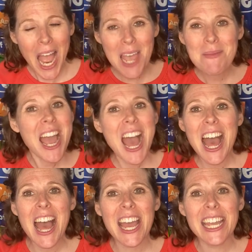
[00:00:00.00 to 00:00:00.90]
I am
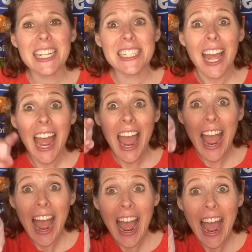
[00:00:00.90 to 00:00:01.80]
kind.
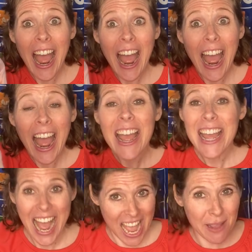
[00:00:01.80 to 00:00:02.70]

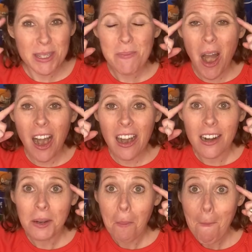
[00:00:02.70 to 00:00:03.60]
I am
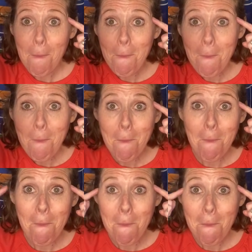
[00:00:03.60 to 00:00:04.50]
smart.
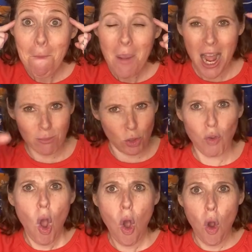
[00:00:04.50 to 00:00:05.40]
I'm
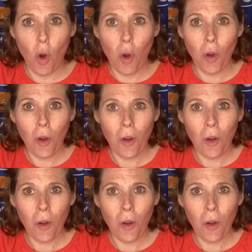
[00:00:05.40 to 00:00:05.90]
strong.